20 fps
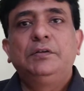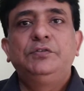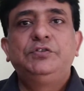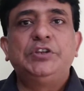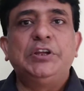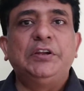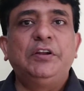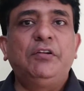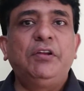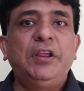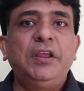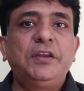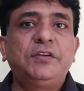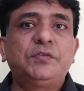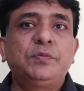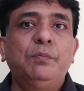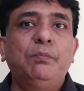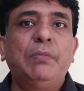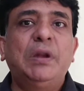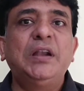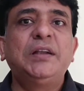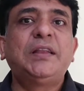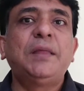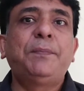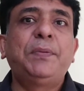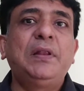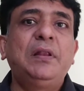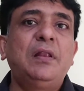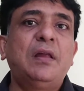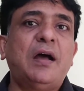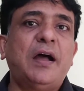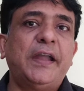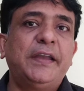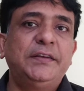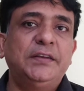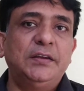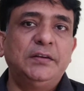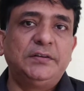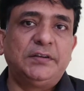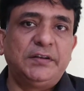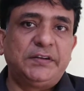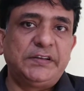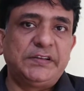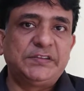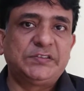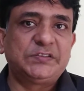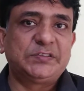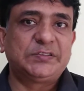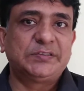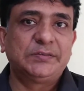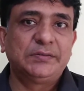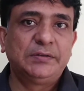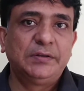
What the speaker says: generate multiple identities.